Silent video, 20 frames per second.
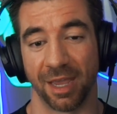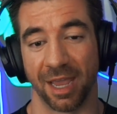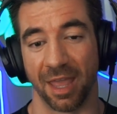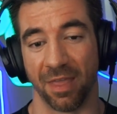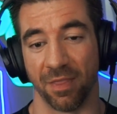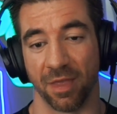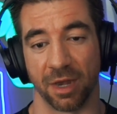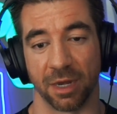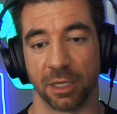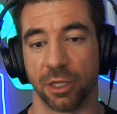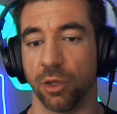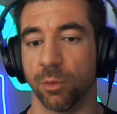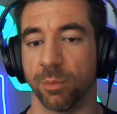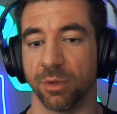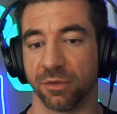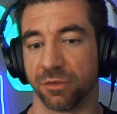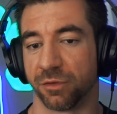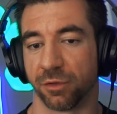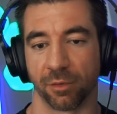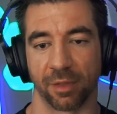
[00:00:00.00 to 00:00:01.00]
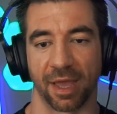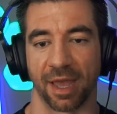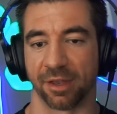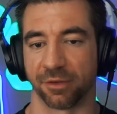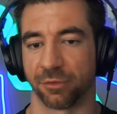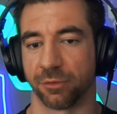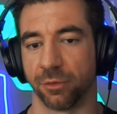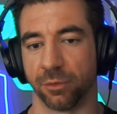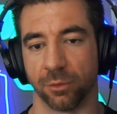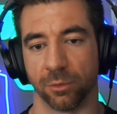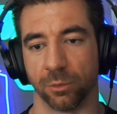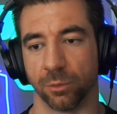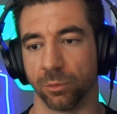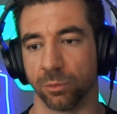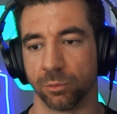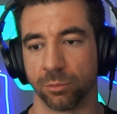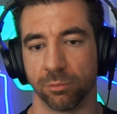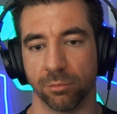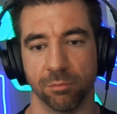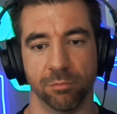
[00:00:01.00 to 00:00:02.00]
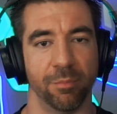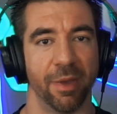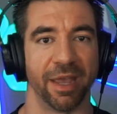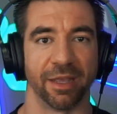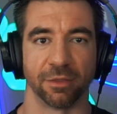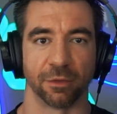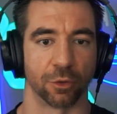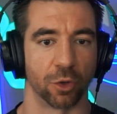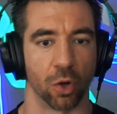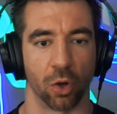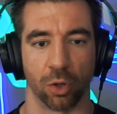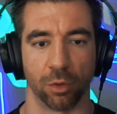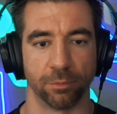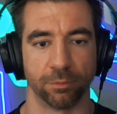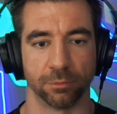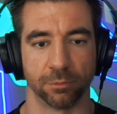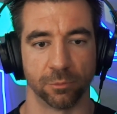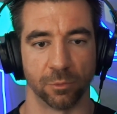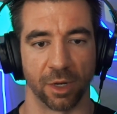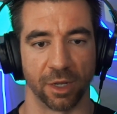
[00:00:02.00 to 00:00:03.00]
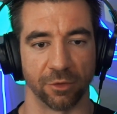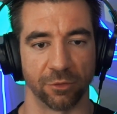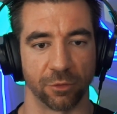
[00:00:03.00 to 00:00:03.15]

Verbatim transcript: and then a human still has to make the call, right?